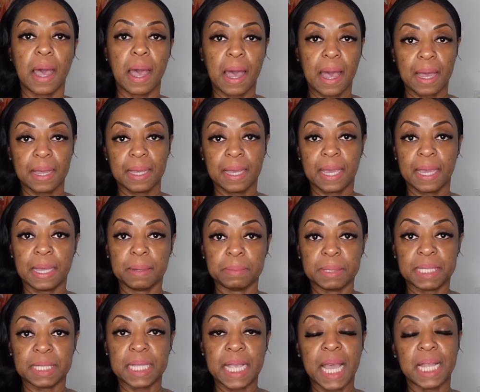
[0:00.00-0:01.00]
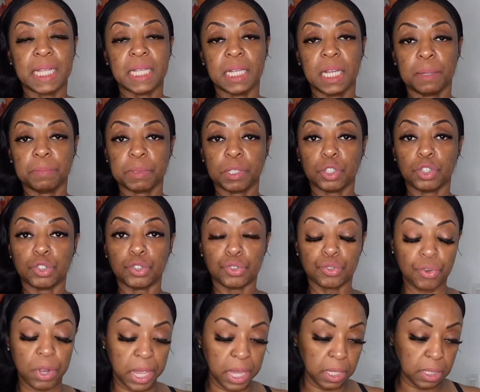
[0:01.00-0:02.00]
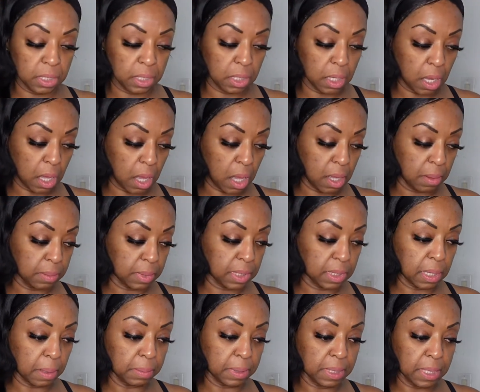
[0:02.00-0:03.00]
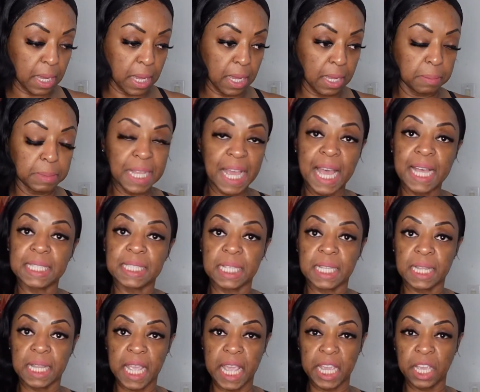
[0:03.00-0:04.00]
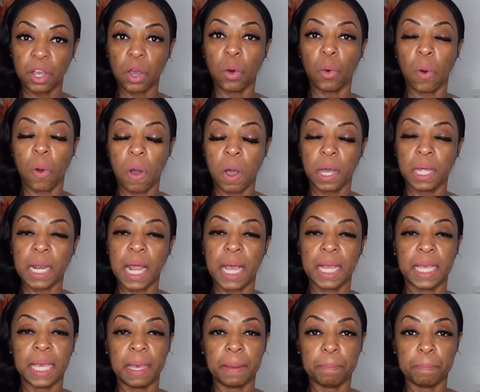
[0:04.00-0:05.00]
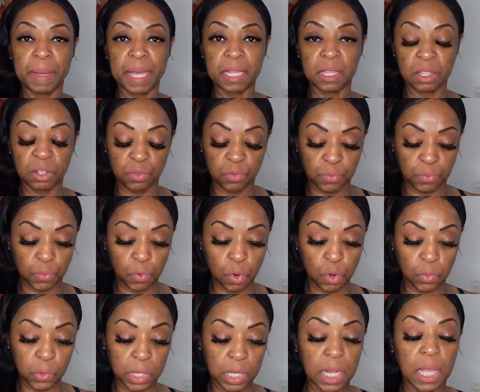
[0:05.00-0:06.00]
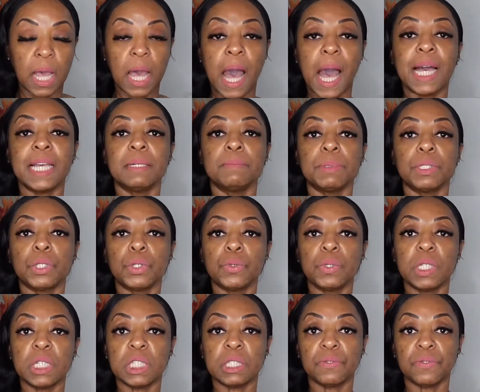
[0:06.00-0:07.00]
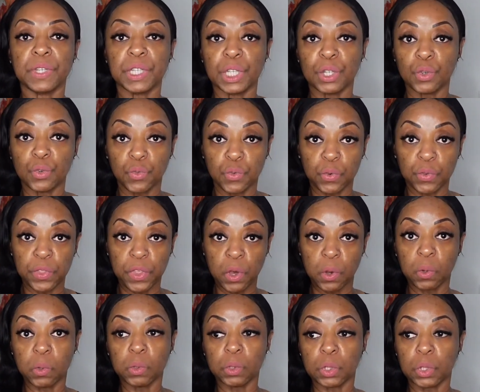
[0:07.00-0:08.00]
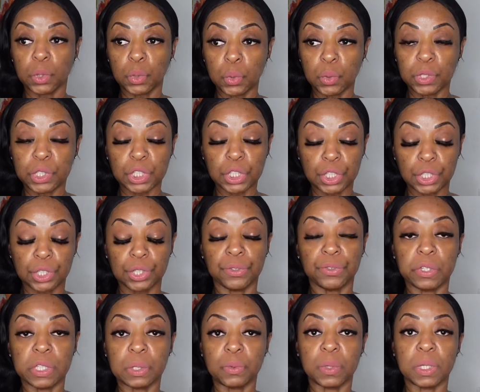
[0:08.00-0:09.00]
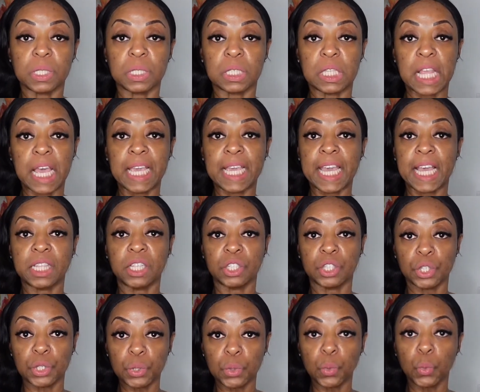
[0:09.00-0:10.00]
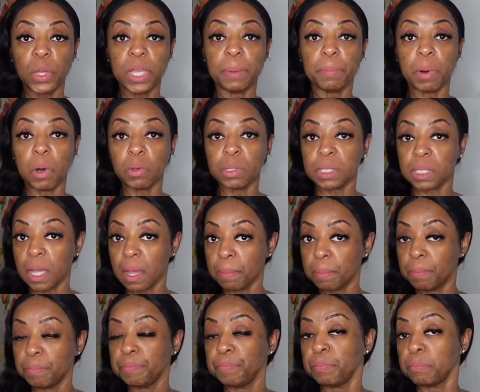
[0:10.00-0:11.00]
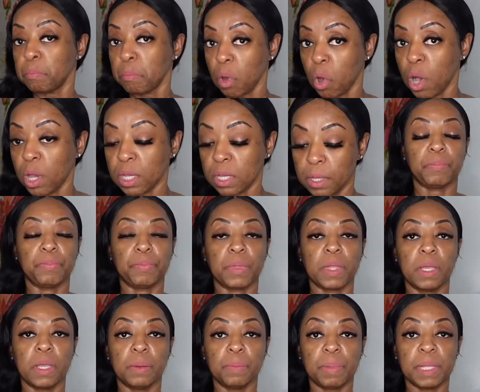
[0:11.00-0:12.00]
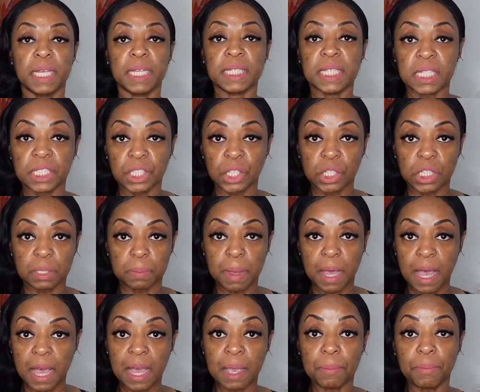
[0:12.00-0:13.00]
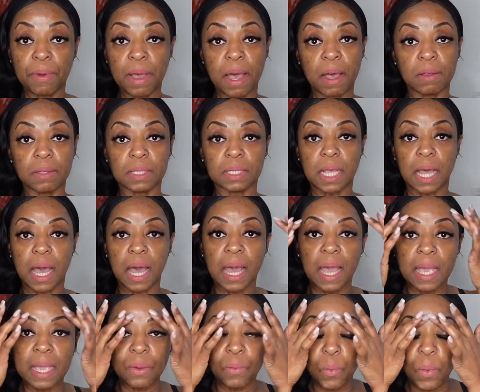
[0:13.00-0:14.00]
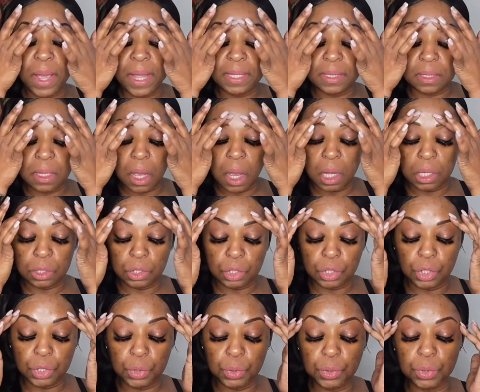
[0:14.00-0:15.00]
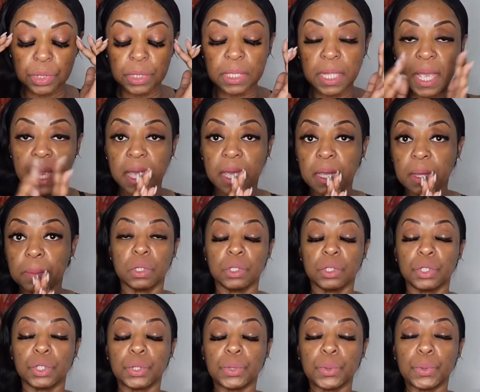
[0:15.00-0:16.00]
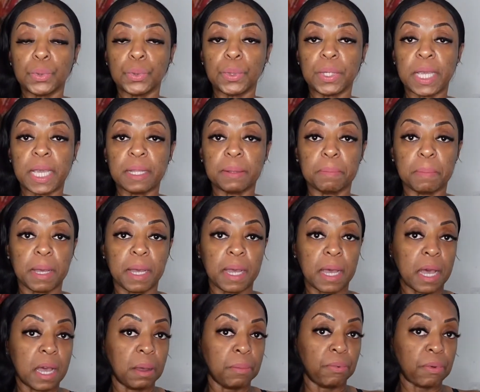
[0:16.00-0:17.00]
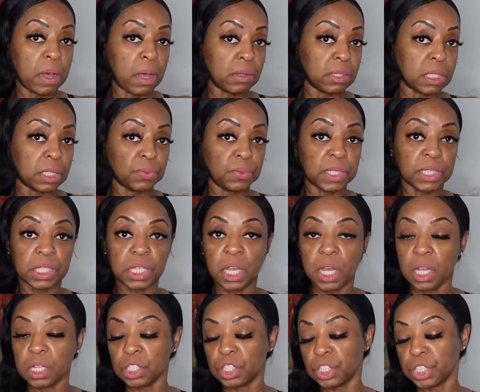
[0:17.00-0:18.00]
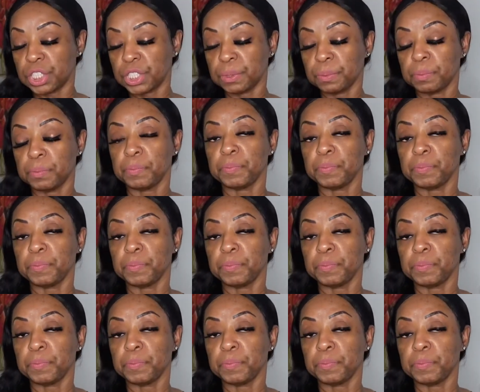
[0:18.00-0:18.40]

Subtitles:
I am standing up straight. Sometimes as the day go on, I am bending forward. I am doing this video for those who is curious what it's like at the 2 week post-op mark. Please excuse my eyebrows. I went on Tuesday to get my eyebrows retouched.